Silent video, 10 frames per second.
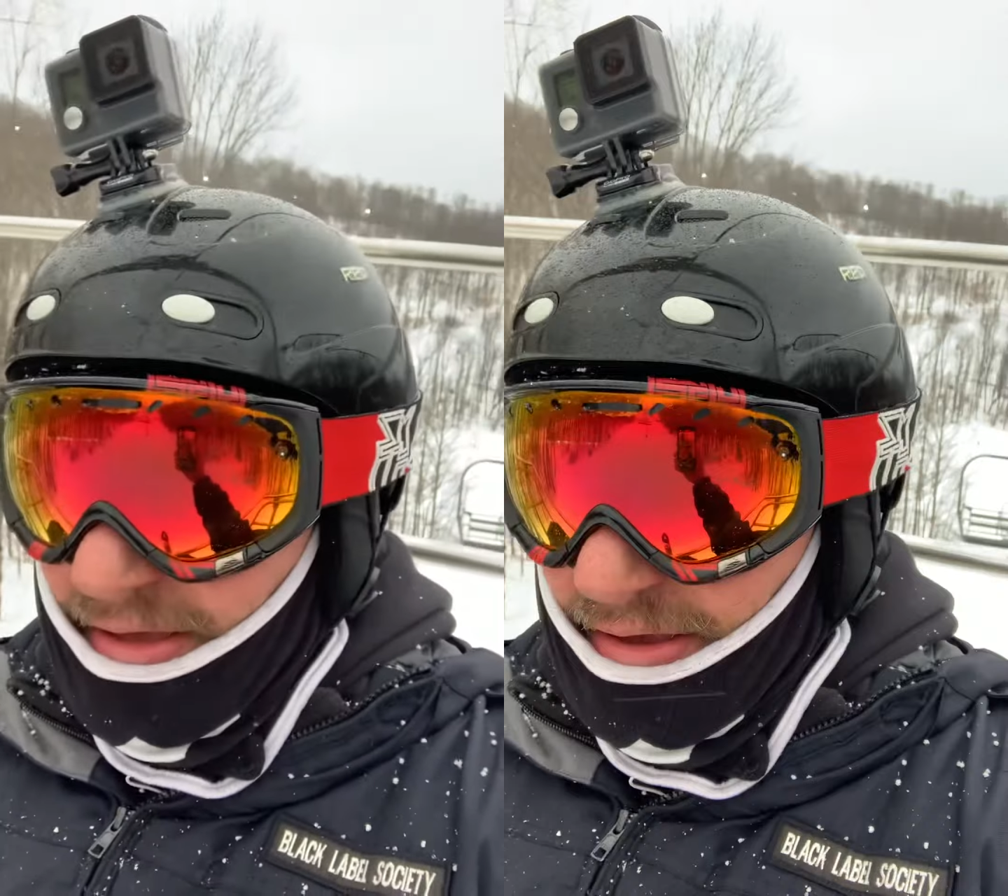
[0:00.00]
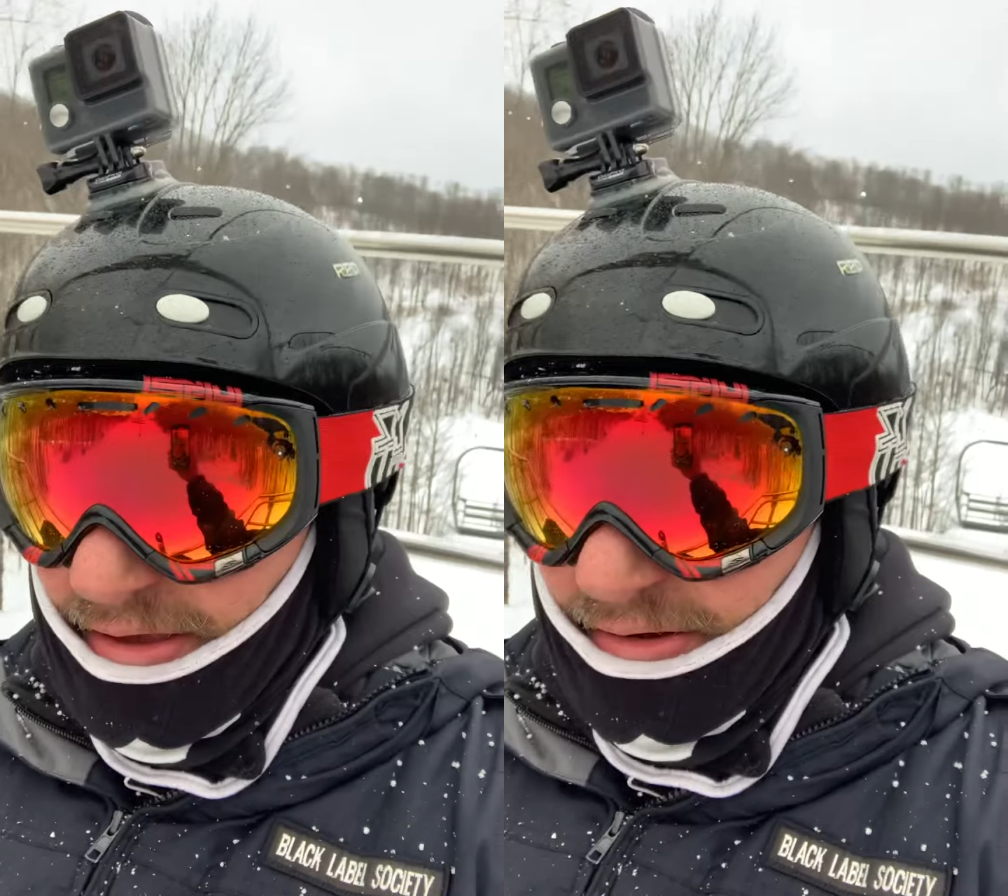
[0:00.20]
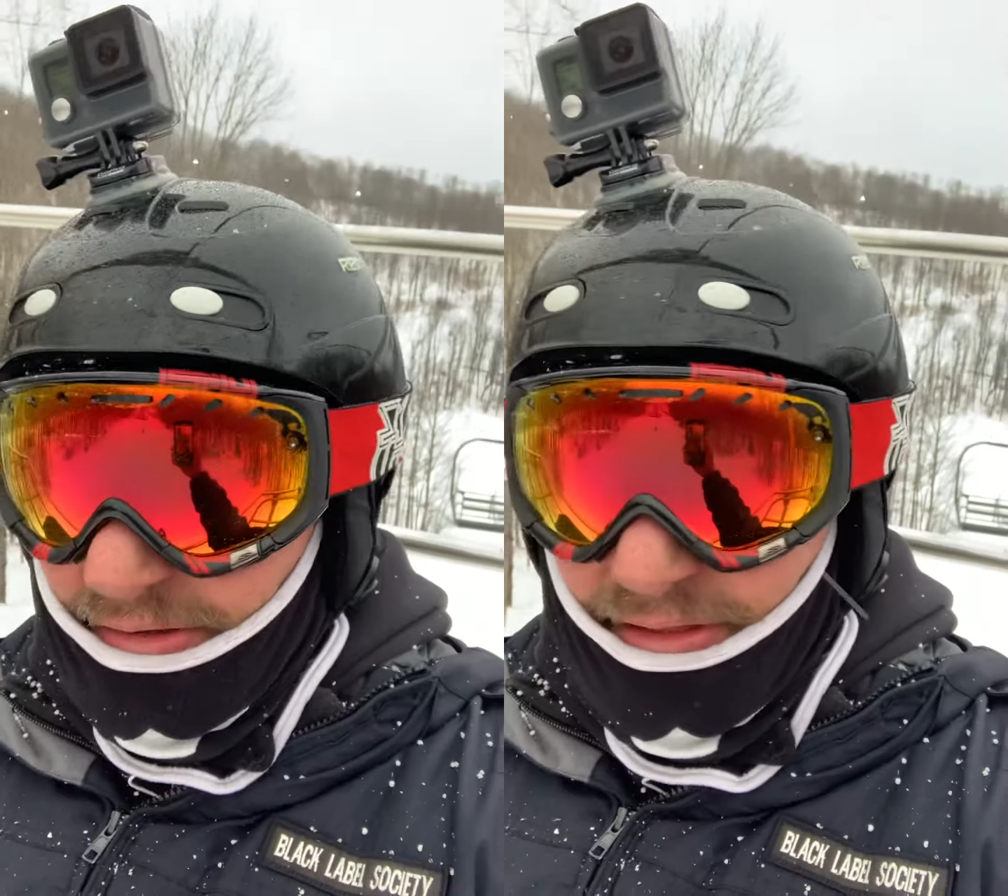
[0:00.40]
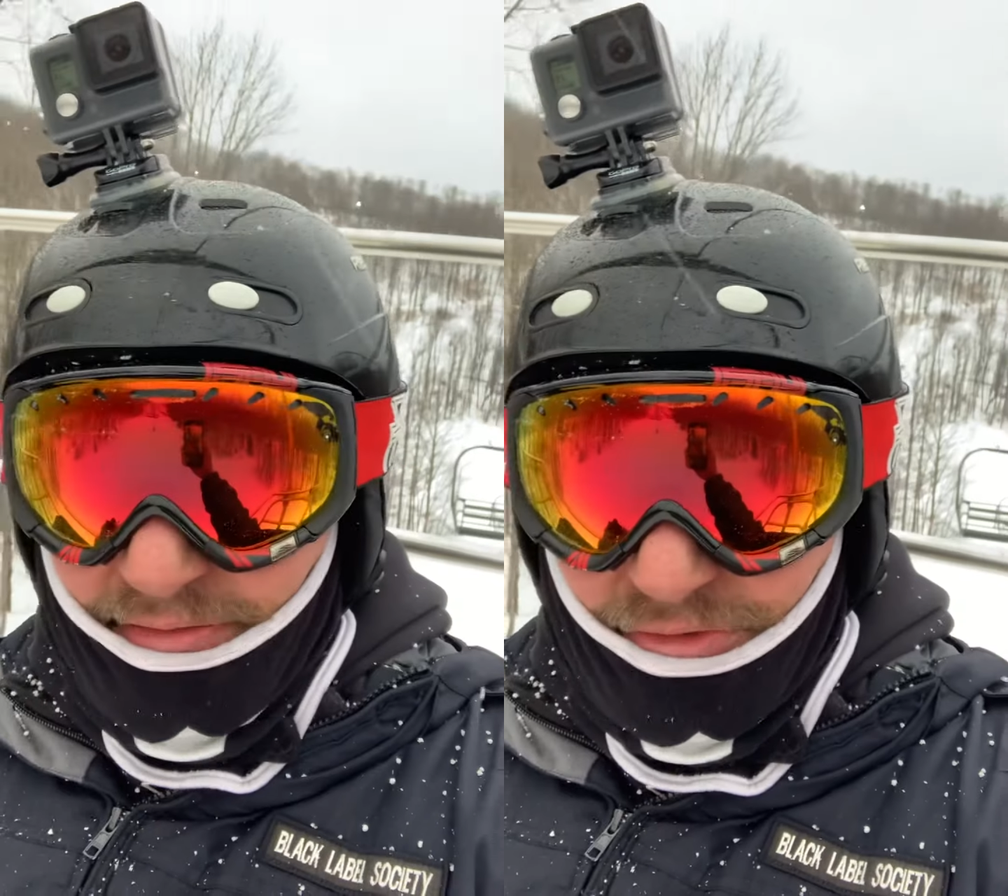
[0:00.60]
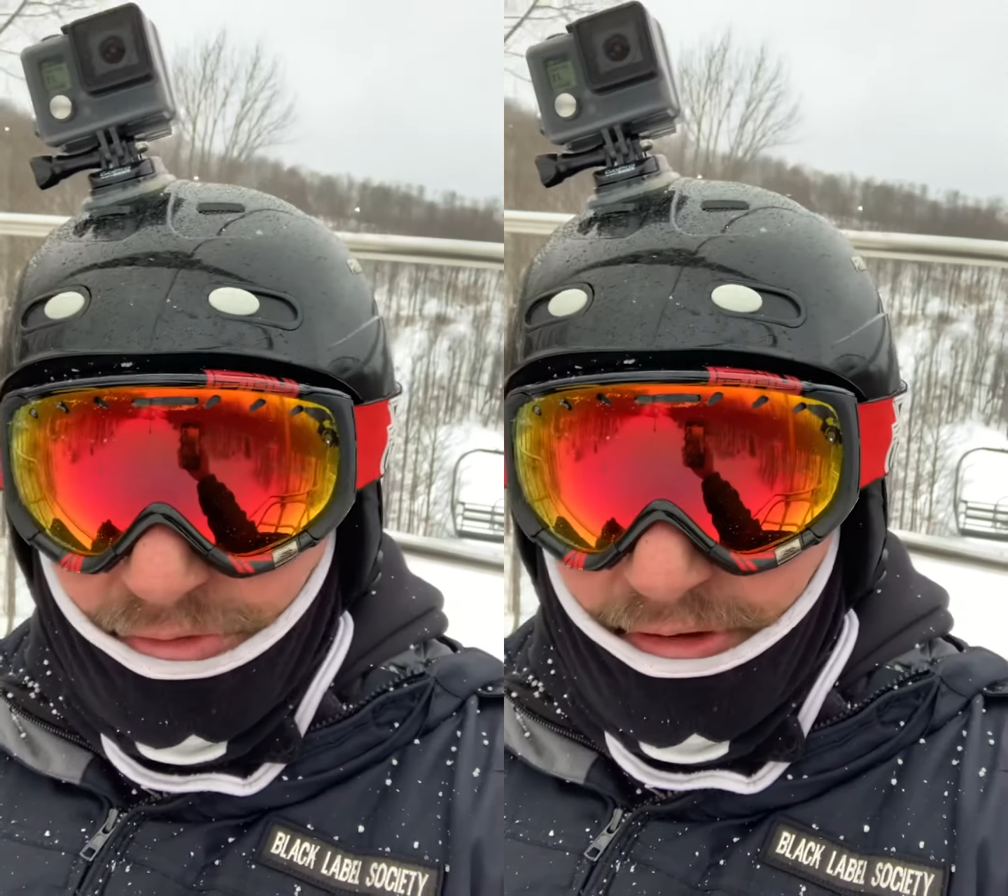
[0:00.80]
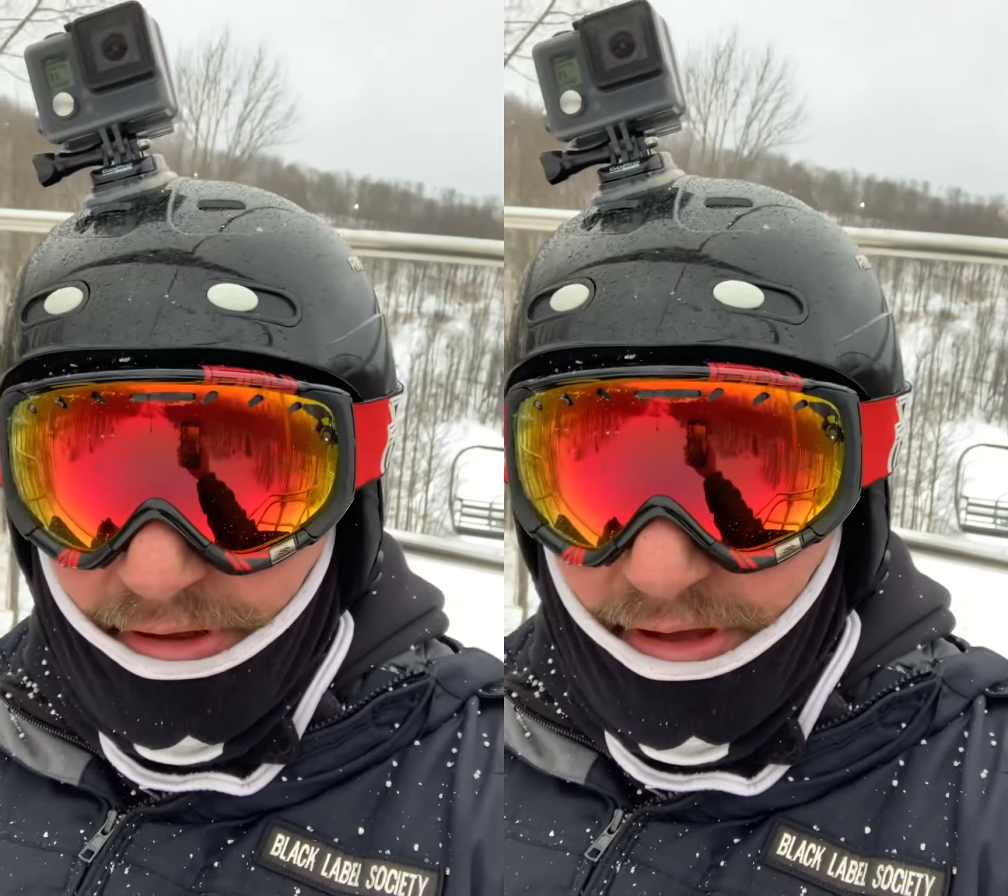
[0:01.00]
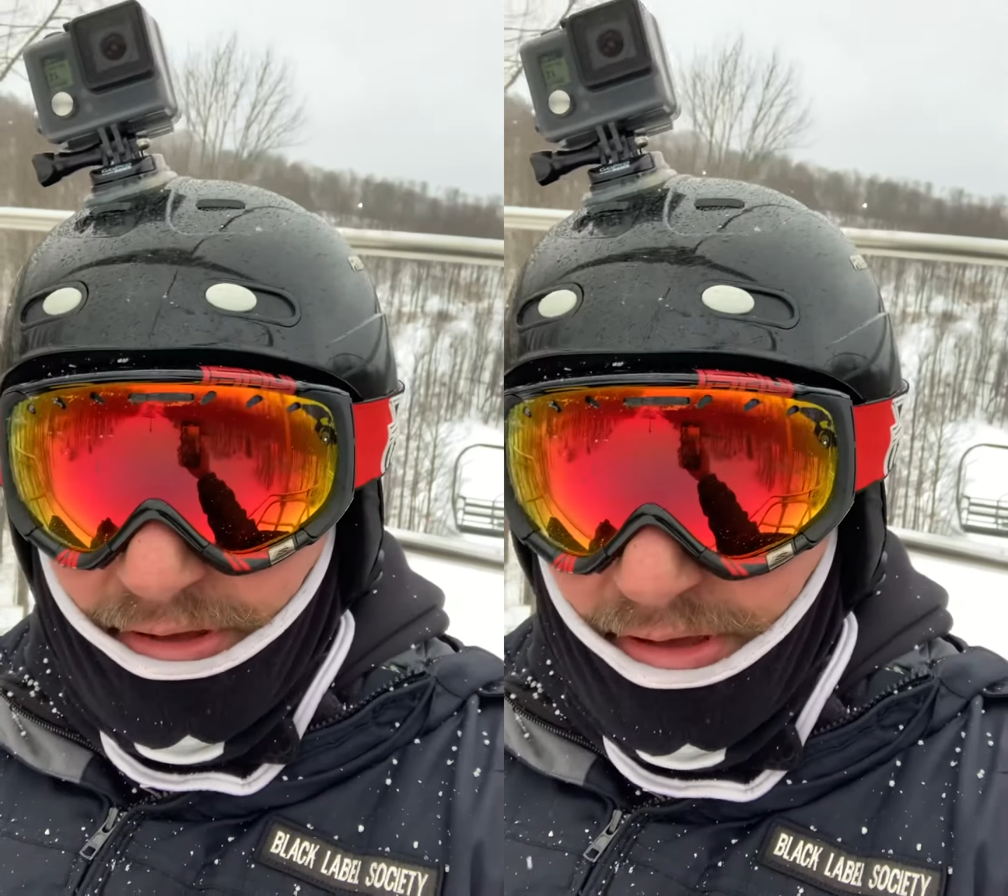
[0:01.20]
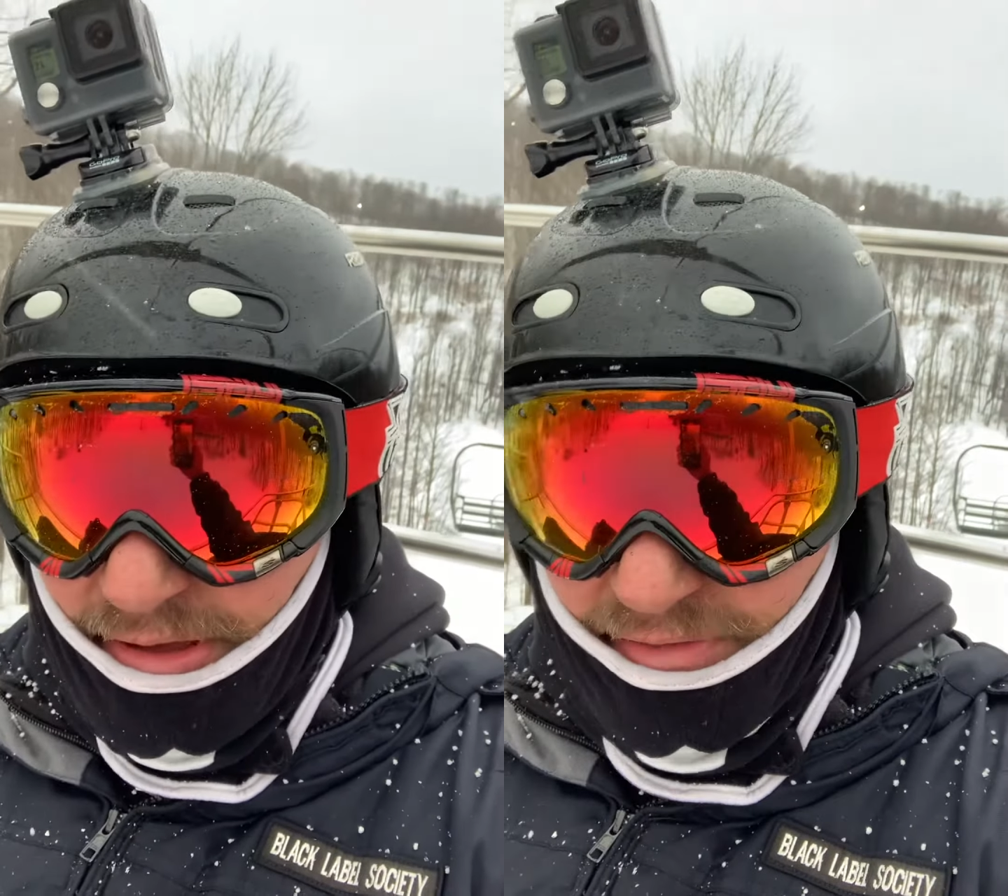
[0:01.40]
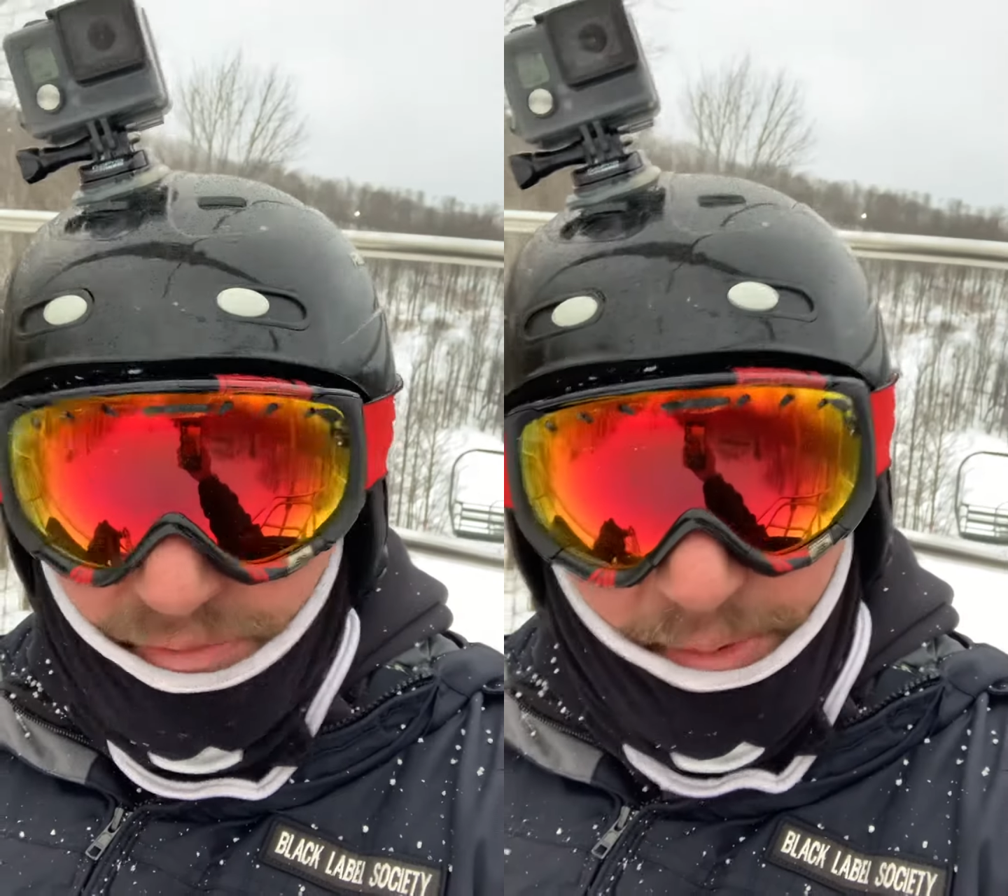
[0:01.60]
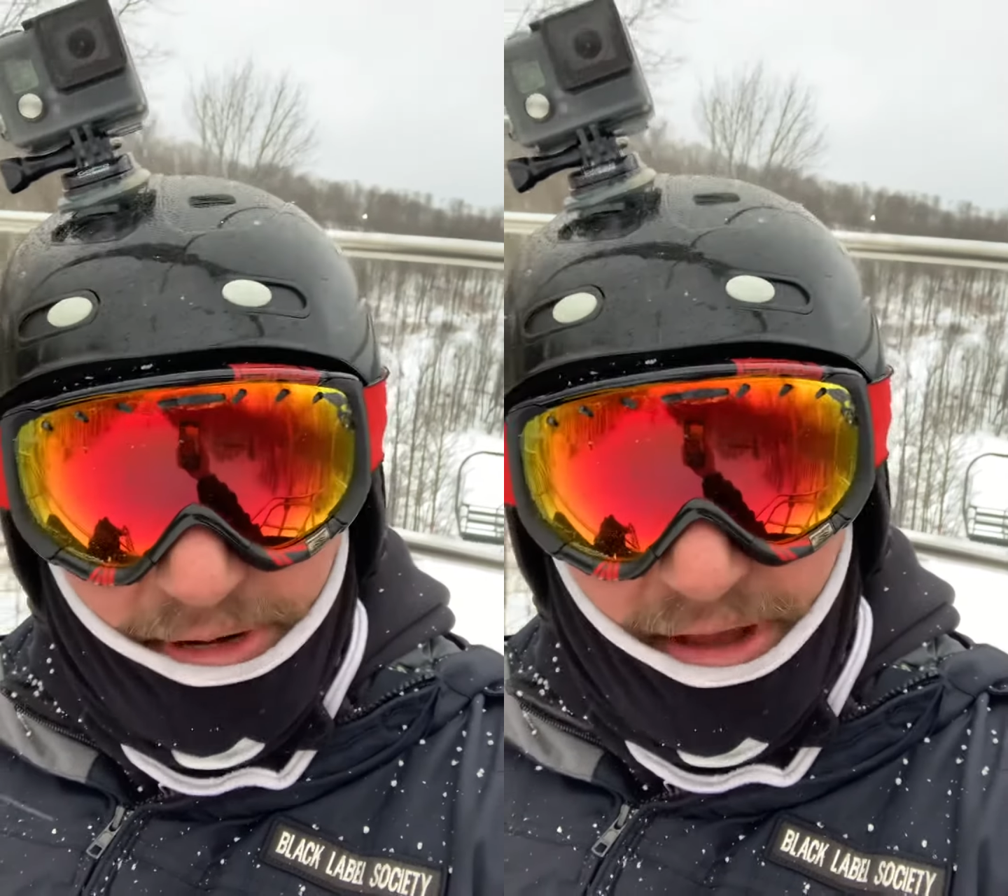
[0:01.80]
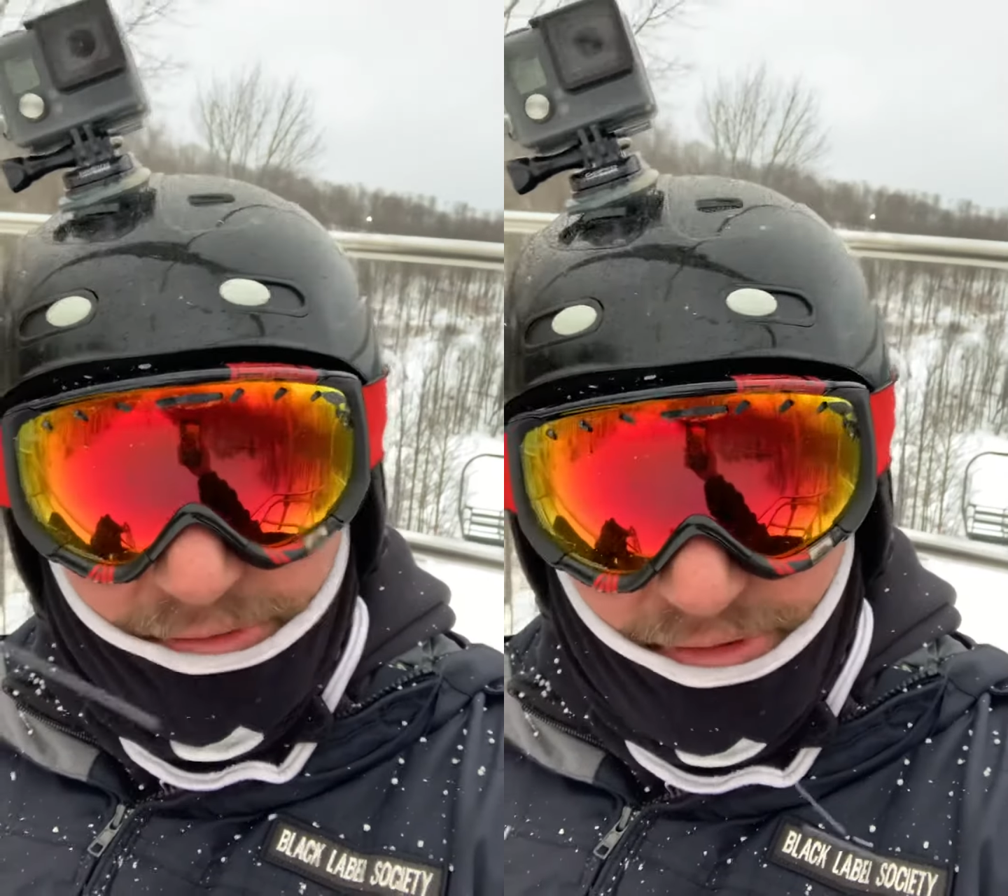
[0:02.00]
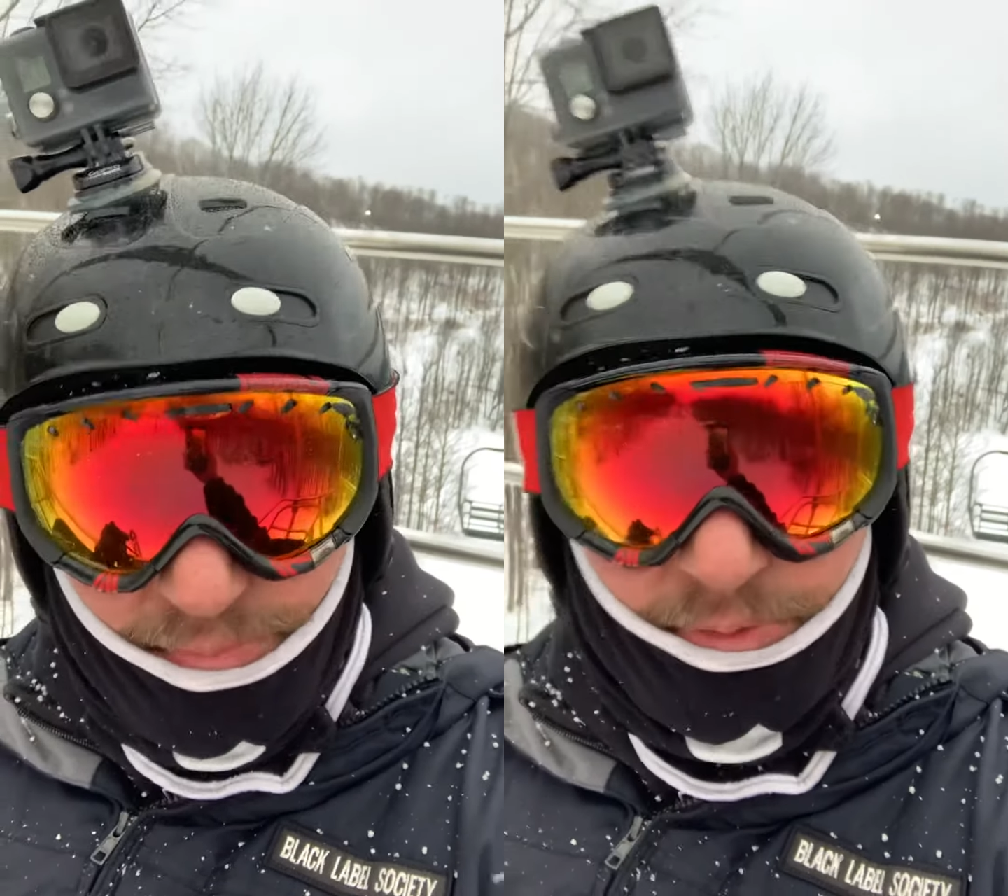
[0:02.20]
And I love you. And everybody out there,